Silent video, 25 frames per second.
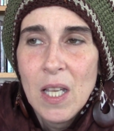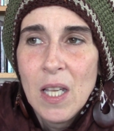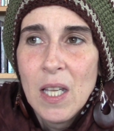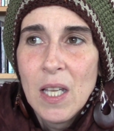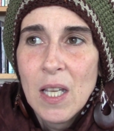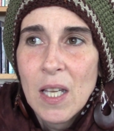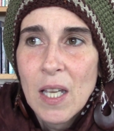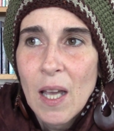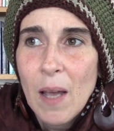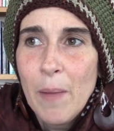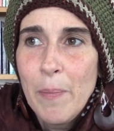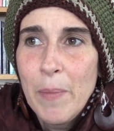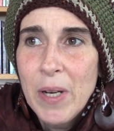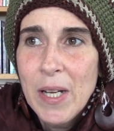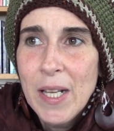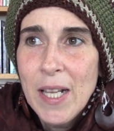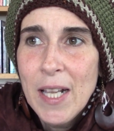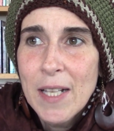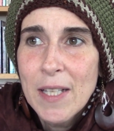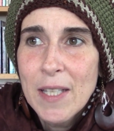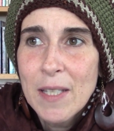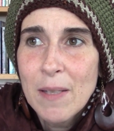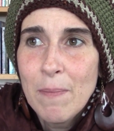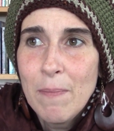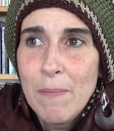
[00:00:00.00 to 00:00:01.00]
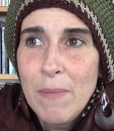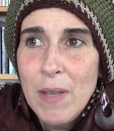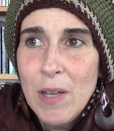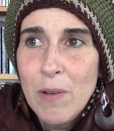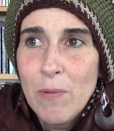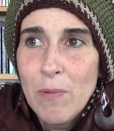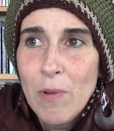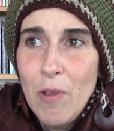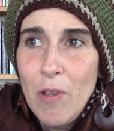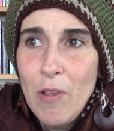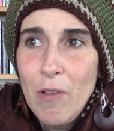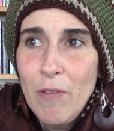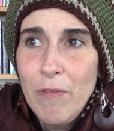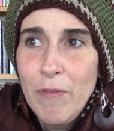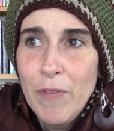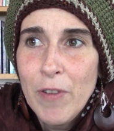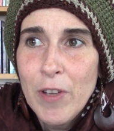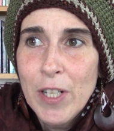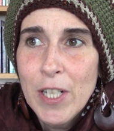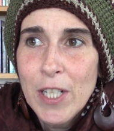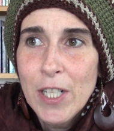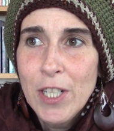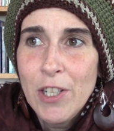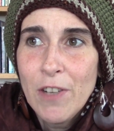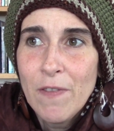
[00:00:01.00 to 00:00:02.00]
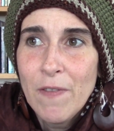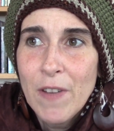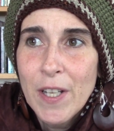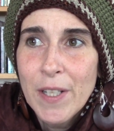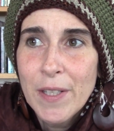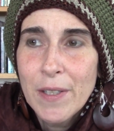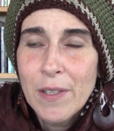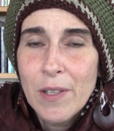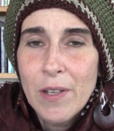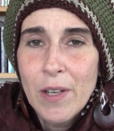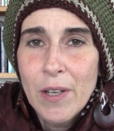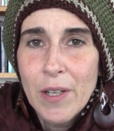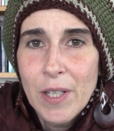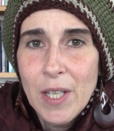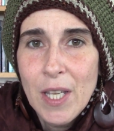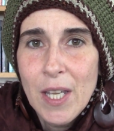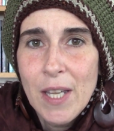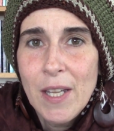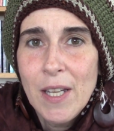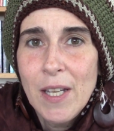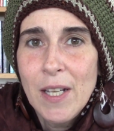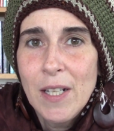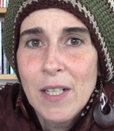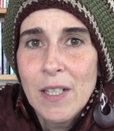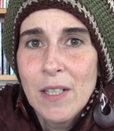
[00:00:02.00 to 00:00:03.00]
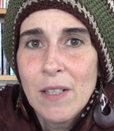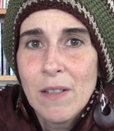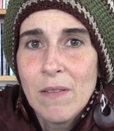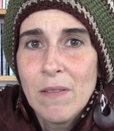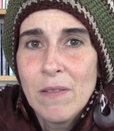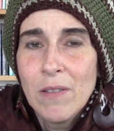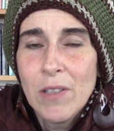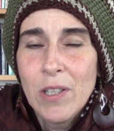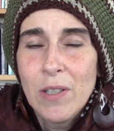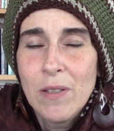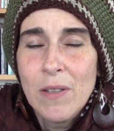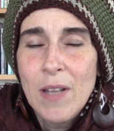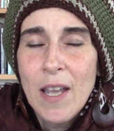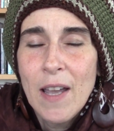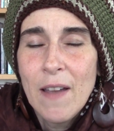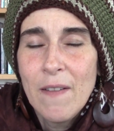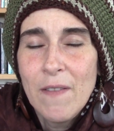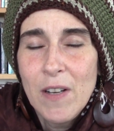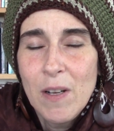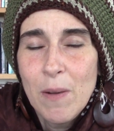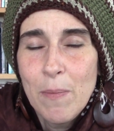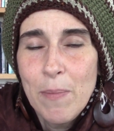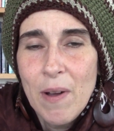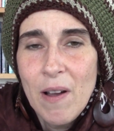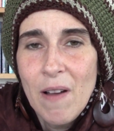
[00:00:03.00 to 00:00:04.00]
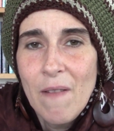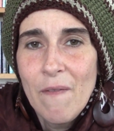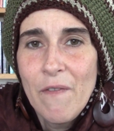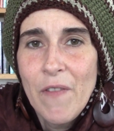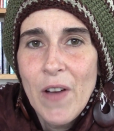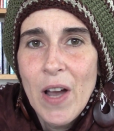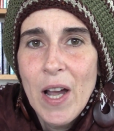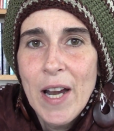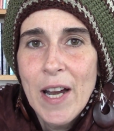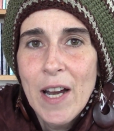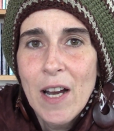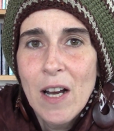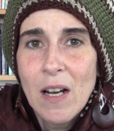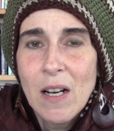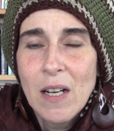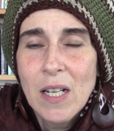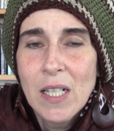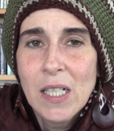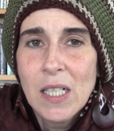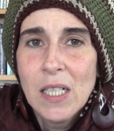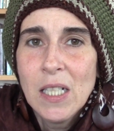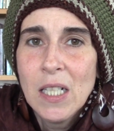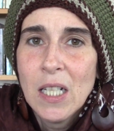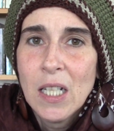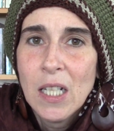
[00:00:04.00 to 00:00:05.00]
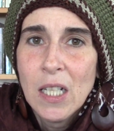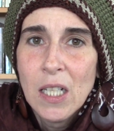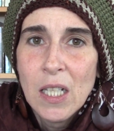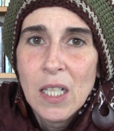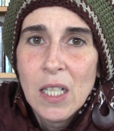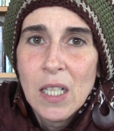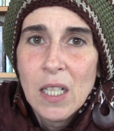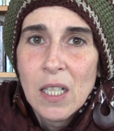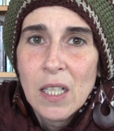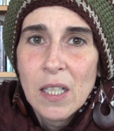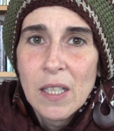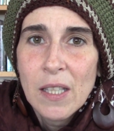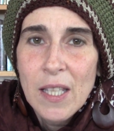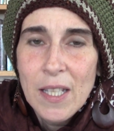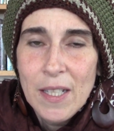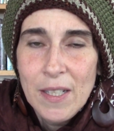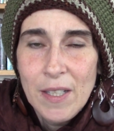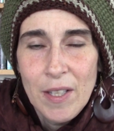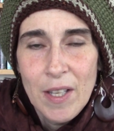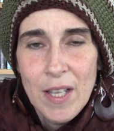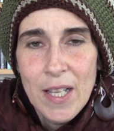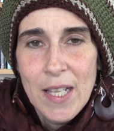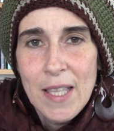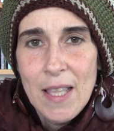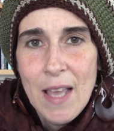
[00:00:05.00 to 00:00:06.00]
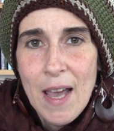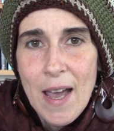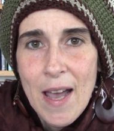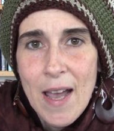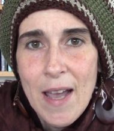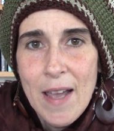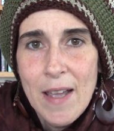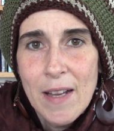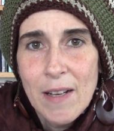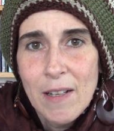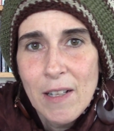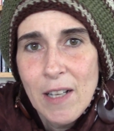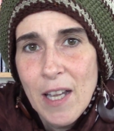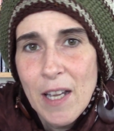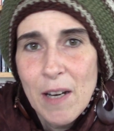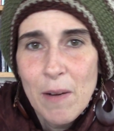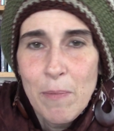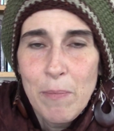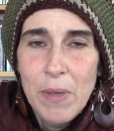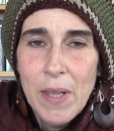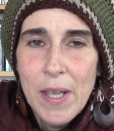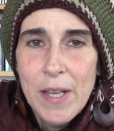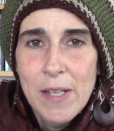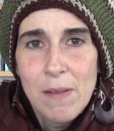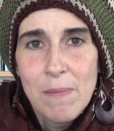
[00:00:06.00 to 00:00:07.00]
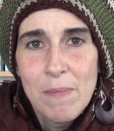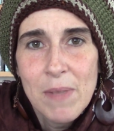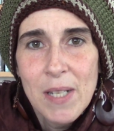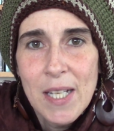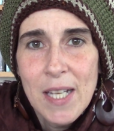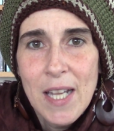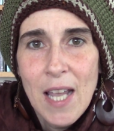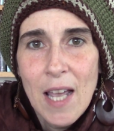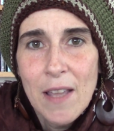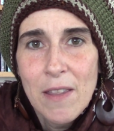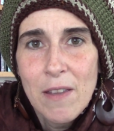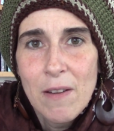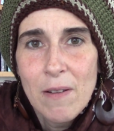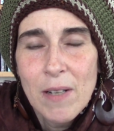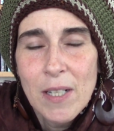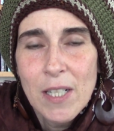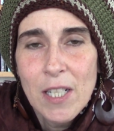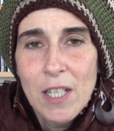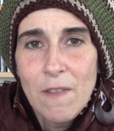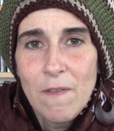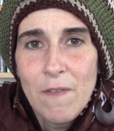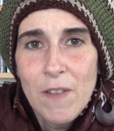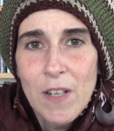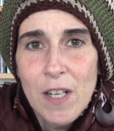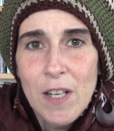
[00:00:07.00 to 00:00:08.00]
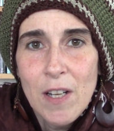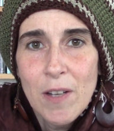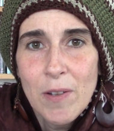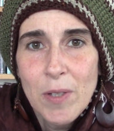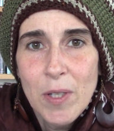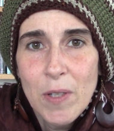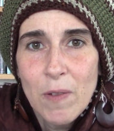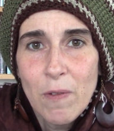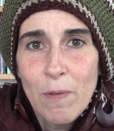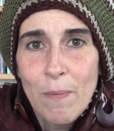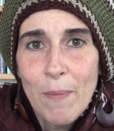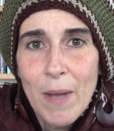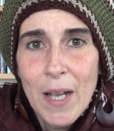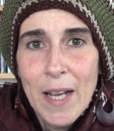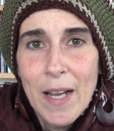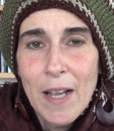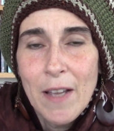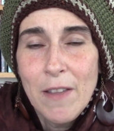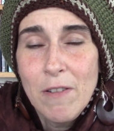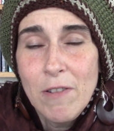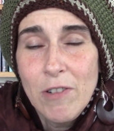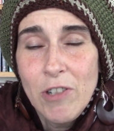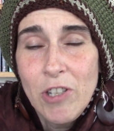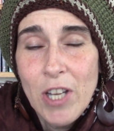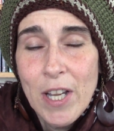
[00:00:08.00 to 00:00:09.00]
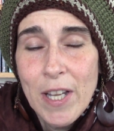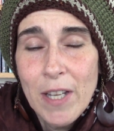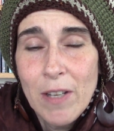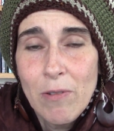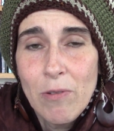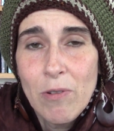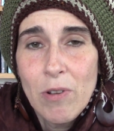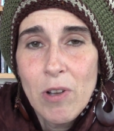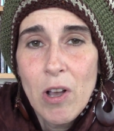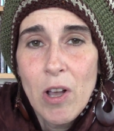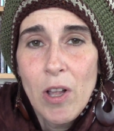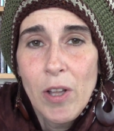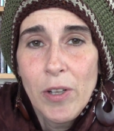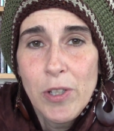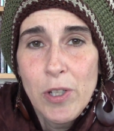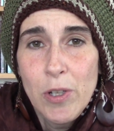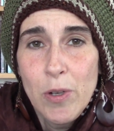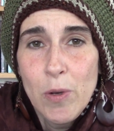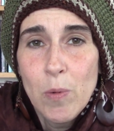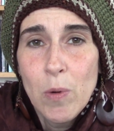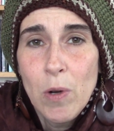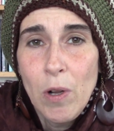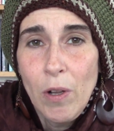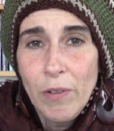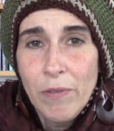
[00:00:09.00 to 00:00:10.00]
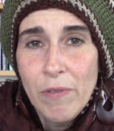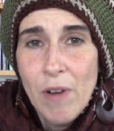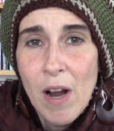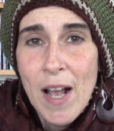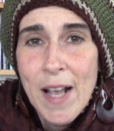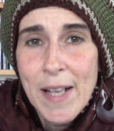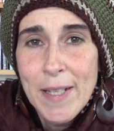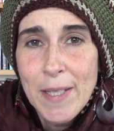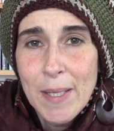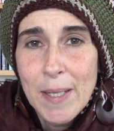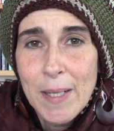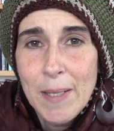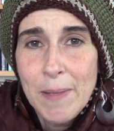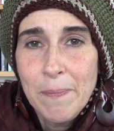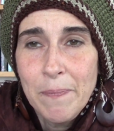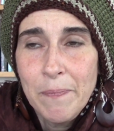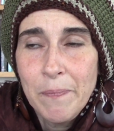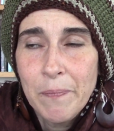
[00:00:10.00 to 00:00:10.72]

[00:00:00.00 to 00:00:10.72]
I'm going to get some B-roll footage of us cooking and having a bonfire and things like that, and kind of blend them together into videos for my other channel called New World Rising.